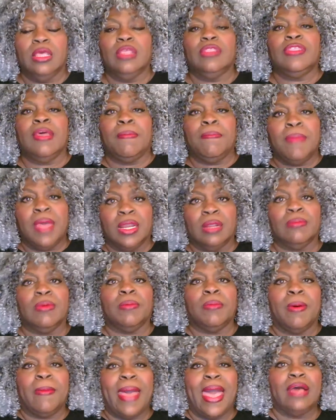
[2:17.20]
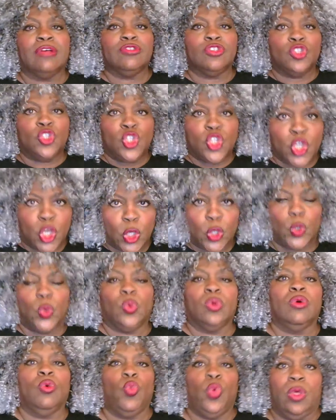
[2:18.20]
The minimum amount due
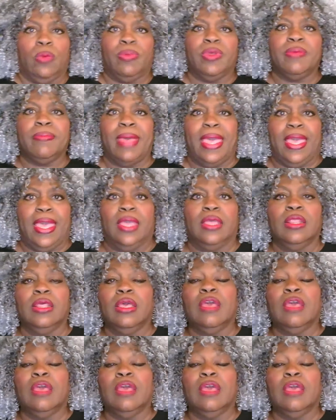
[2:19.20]
will be made.